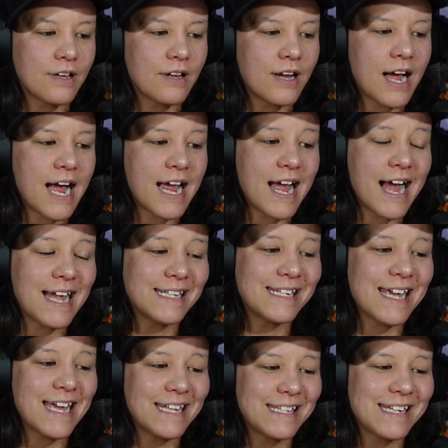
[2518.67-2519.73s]
I I
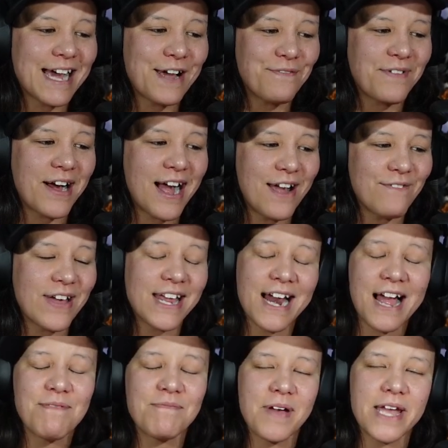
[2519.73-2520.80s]
did tie five, and
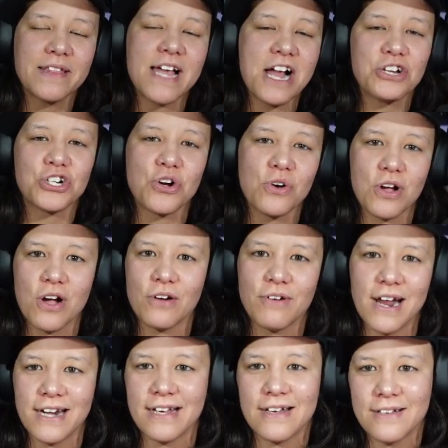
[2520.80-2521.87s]
I've made that joke
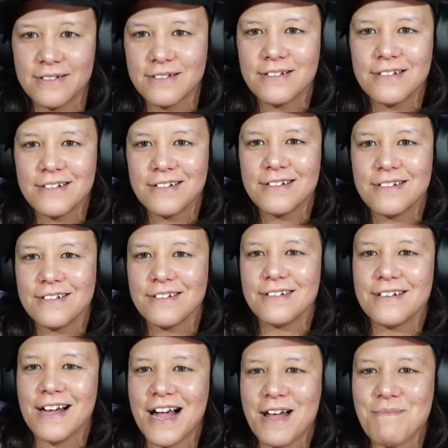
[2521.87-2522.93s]
already.
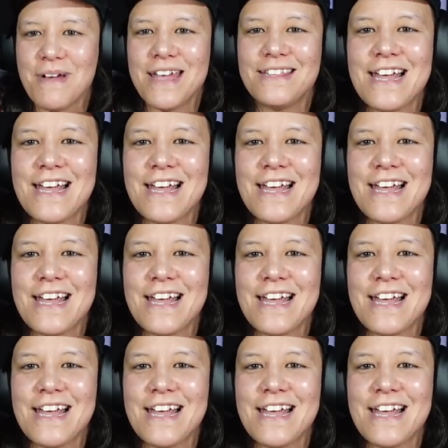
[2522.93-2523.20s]
I made